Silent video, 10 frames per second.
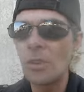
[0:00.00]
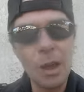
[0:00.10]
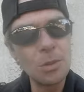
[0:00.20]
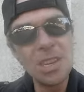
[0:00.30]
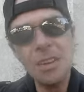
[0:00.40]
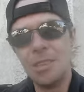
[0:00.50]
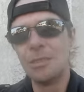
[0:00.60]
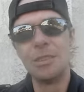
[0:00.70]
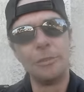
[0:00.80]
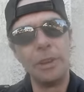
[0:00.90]
I was going to
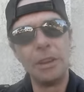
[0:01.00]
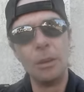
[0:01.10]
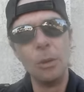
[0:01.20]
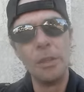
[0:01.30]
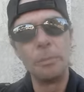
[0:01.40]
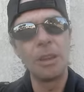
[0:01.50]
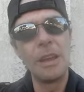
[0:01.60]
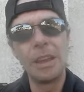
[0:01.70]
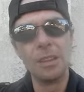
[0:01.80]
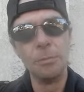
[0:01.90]
do this video with it
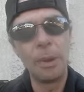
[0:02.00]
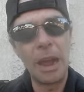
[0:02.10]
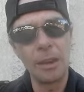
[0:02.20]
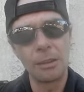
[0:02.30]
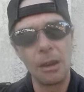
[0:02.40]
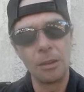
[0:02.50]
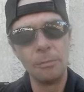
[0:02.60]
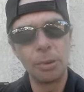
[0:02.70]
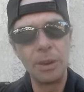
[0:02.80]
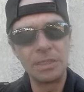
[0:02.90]
playing in the background
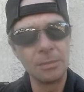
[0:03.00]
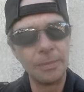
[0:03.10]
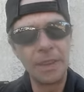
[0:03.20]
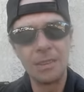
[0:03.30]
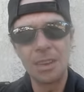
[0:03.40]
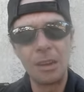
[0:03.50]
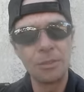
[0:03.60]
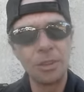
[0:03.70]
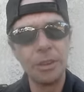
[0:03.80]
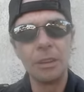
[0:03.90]
and point some things
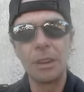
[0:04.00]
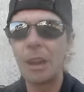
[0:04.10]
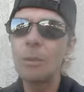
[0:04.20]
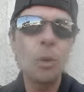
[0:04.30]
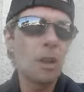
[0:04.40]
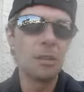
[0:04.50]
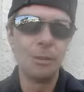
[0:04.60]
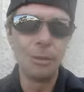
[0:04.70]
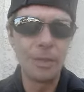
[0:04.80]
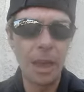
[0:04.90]
out to you, and I don't want to
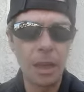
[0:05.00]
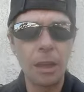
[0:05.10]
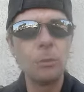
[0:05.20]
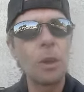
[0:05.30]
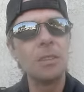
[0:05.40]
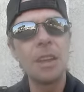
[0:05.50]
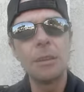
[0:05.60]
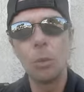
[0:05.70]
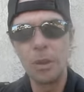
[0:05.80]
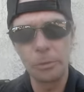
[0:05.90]
do that. I don't want to
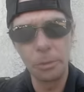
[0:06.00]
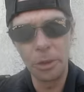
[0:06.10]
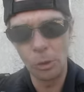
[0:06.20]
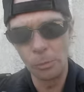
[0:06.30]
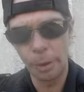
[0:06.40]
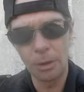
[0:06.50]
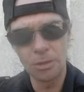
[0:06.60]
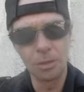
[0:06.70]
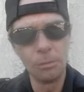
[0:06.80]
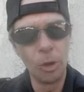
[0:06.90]
take away from your own
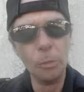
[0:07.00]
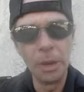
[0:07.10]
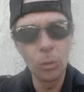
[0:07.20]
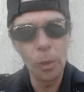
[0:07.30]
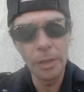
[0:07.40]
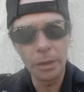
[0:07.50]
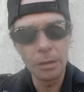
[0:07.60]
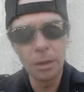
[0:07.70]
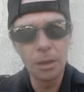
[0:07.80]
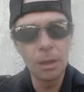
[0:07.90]
personal moment with it.
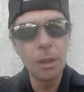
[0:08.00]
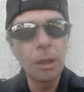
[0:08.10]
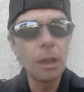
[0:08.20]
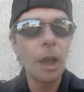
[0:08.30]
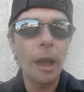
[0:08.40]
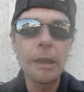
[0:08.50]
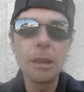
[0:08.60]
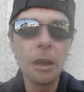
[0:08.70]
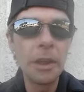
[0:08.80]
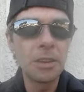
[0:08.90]
I'd
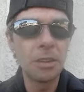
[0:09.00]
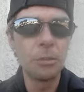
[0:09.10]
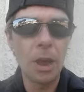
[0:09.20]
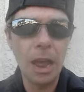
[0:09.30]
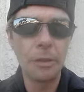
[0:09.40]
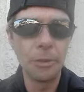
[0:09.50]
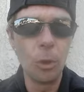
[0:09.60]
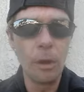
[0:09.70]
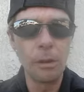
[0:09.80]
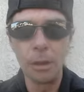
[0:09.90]
like to have
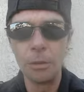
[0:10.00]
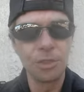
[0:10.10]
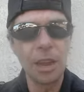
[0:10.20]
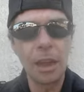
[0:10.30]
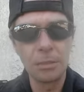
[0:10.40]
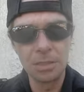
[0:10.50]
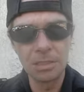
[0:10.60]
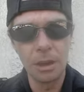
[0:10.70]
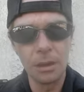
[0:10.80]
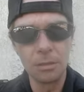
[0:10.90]
you all go and check out the
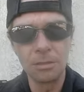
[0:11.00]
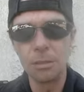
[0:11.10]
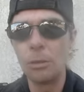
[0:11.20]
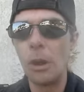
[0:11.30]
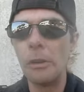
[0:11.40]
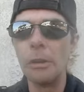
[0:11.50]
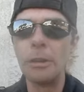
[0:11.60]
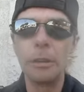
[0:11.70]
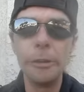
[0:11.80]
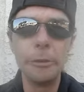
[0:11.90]
song, so I'll
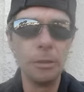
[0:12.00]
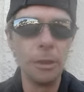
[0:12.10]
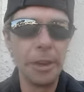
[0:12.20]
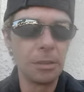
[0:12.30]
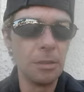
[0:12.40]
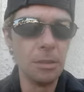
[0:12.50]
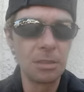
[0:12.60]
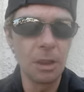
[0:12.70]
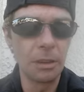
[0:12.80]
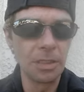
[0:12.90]
include a link to the
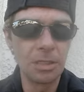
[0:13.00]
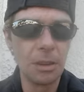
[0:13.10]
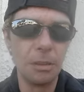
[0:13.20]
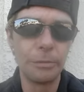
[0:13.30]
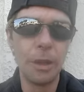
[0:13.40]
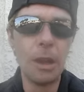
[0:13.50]
song itself,